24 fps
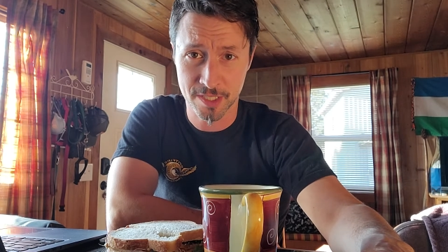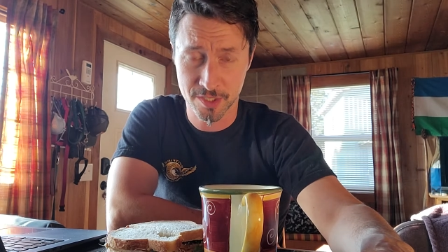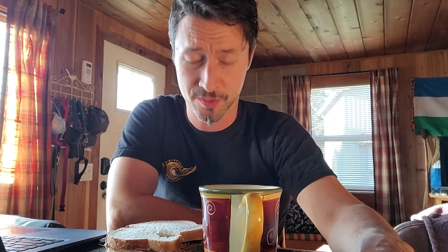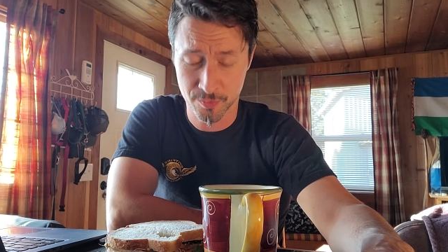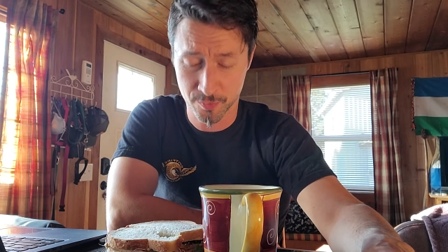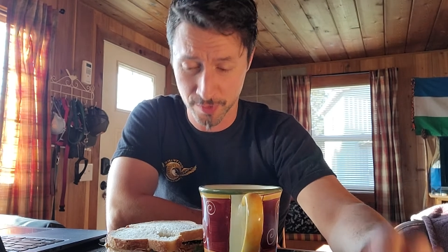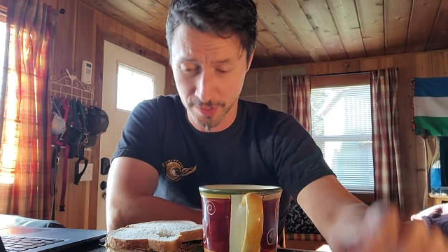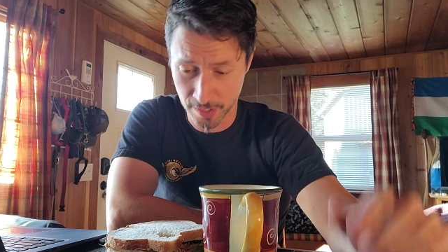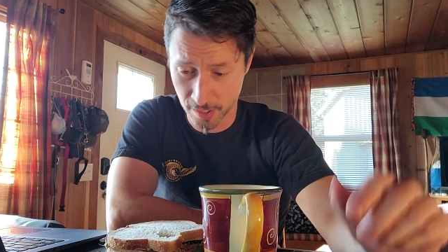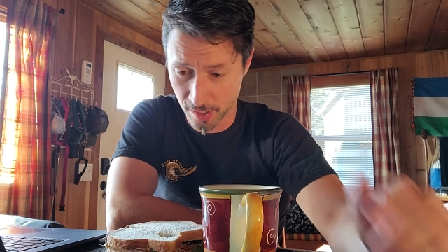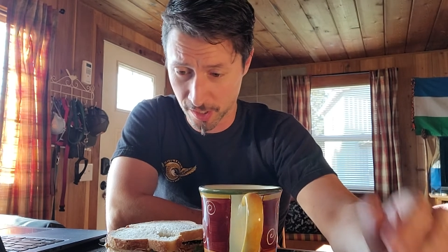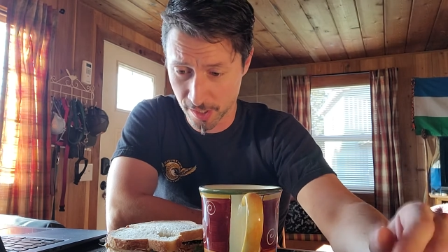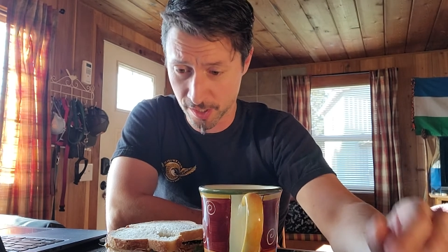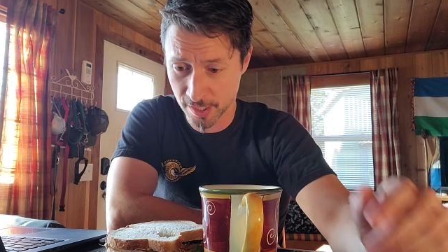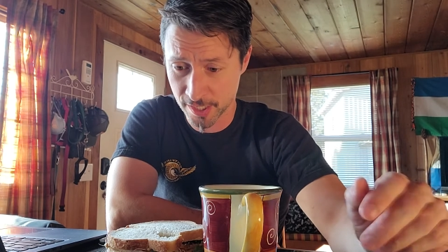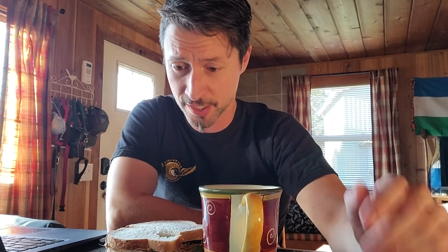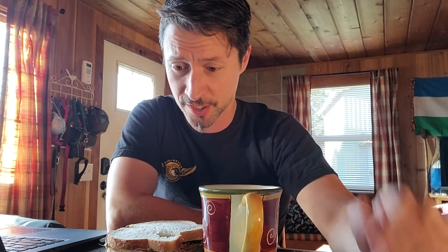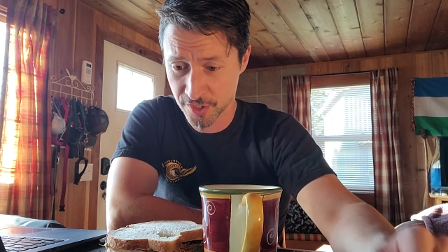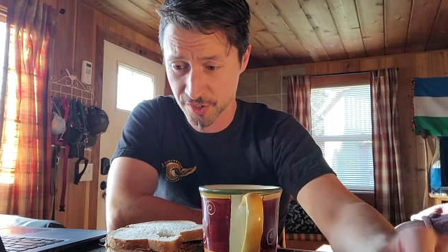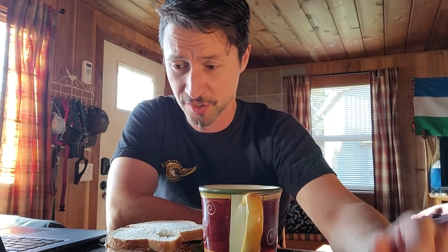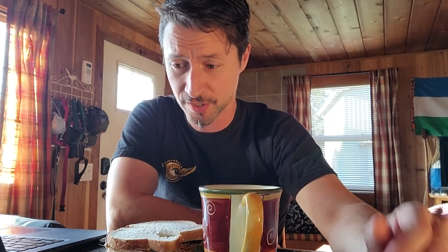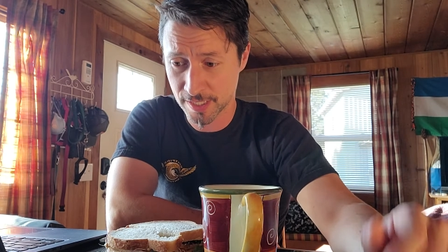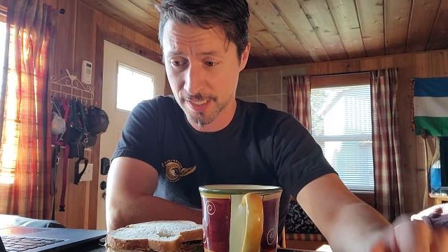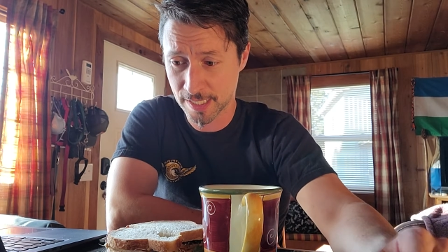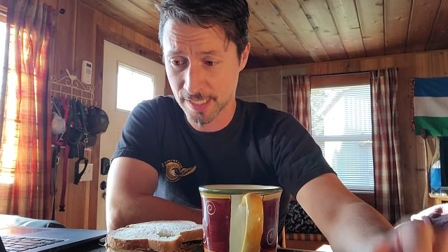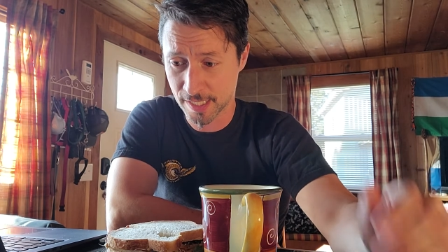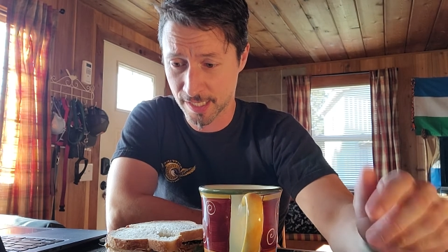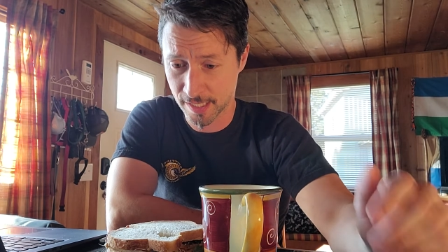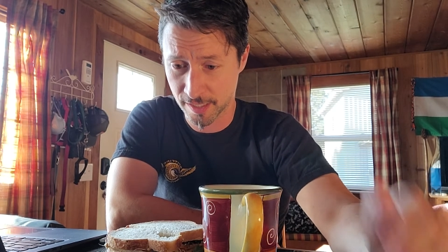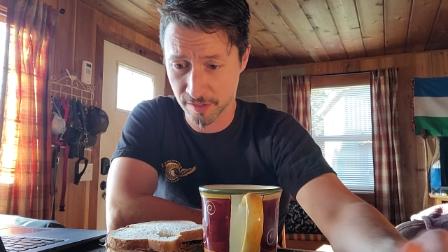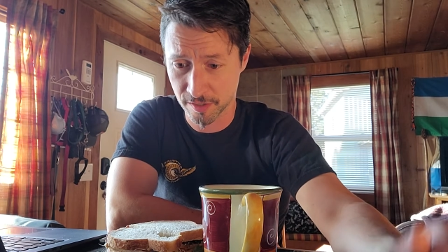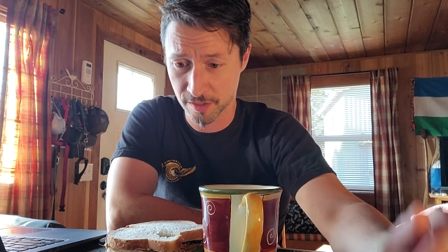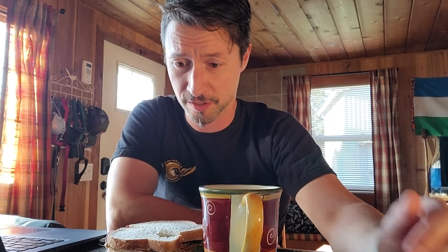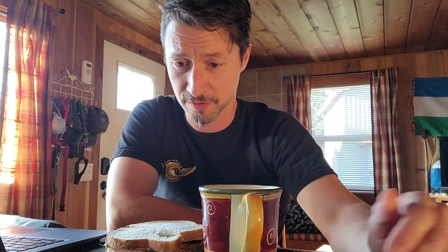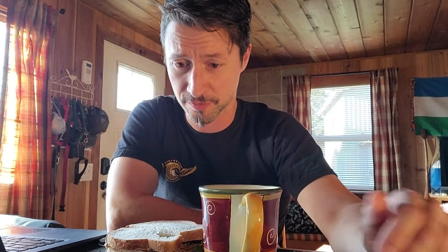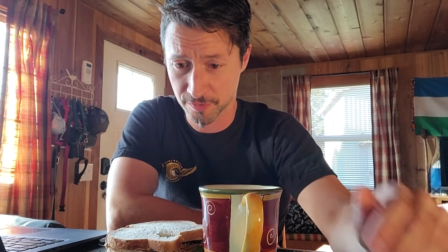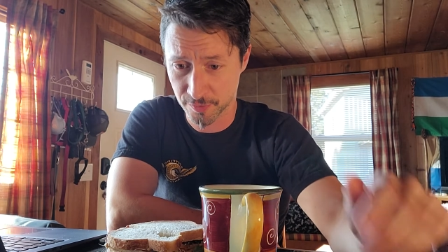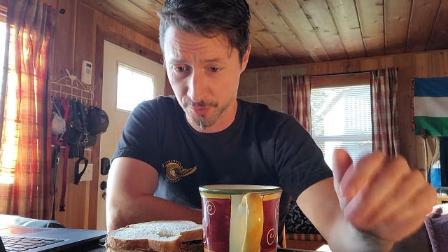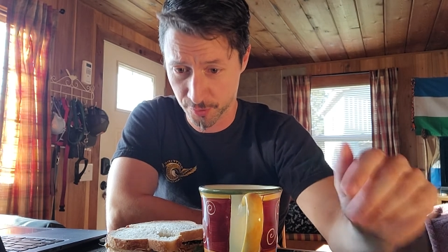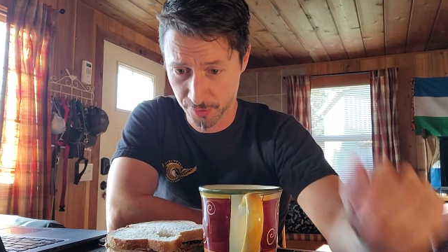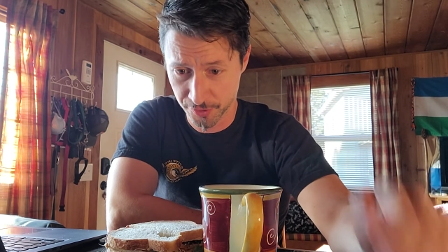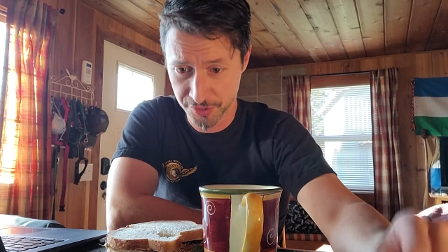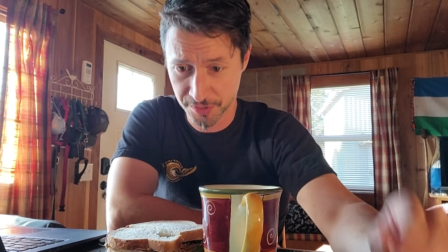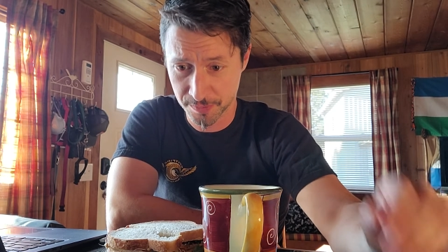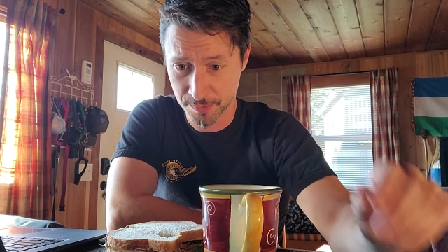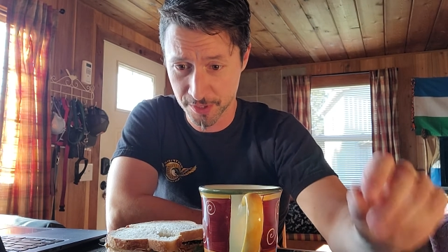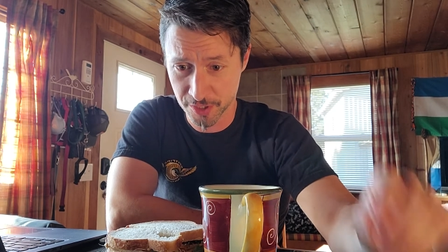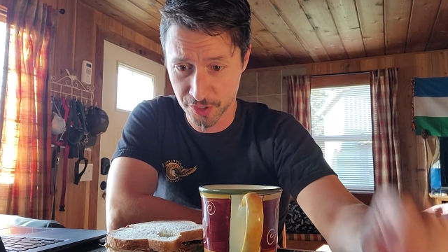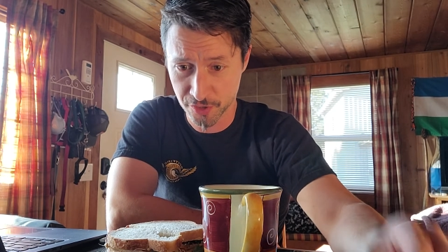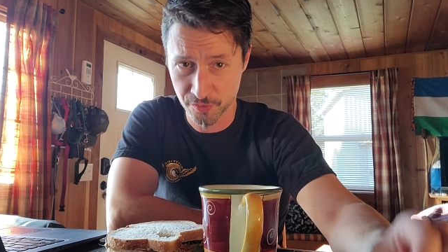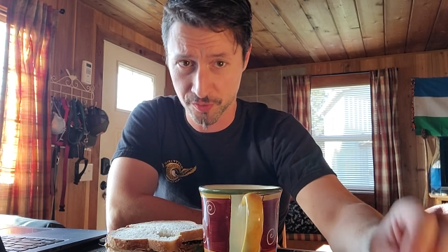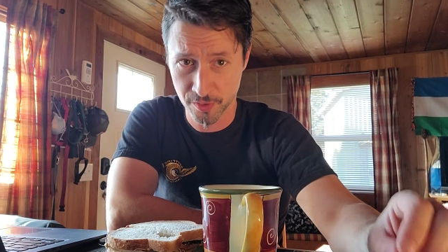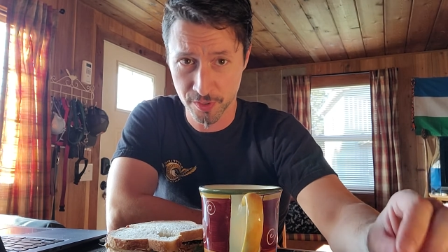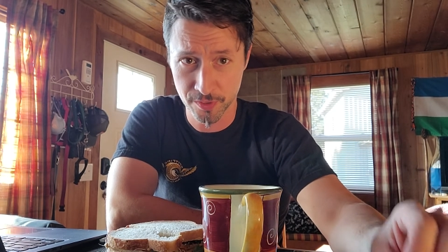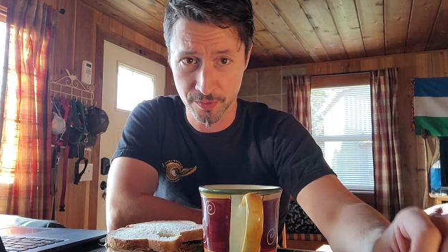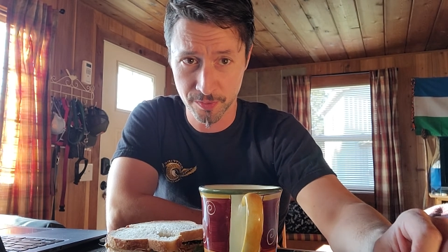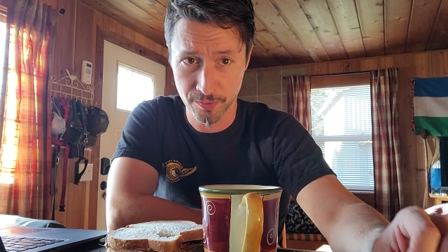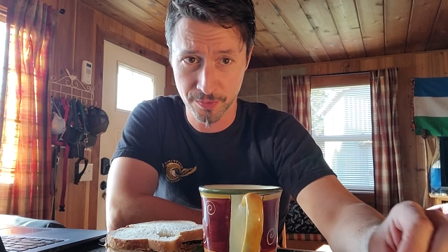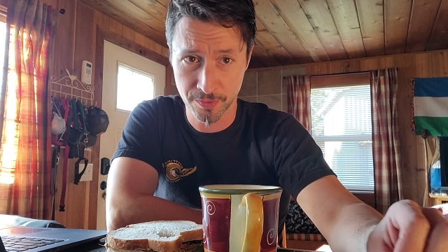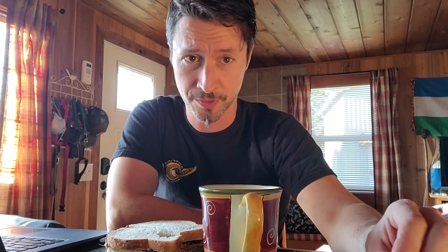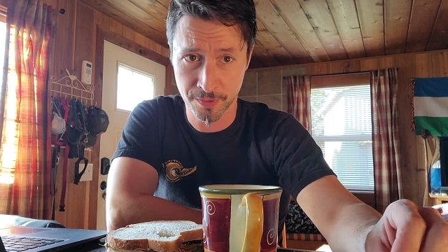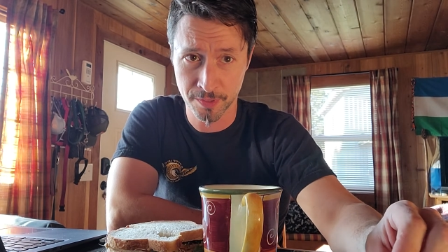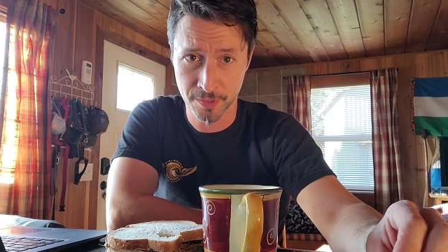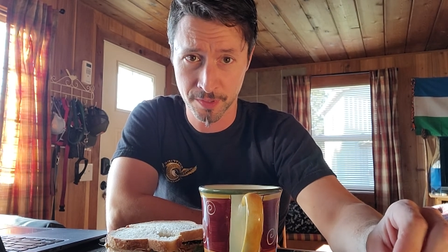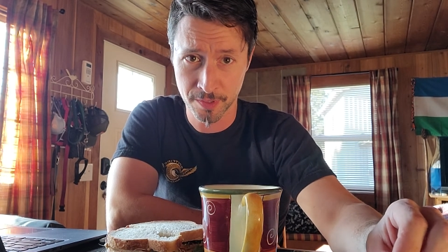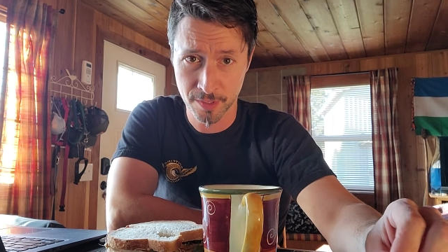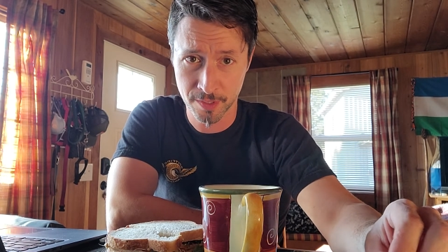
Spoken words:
is we are entering an era of ultimate truth,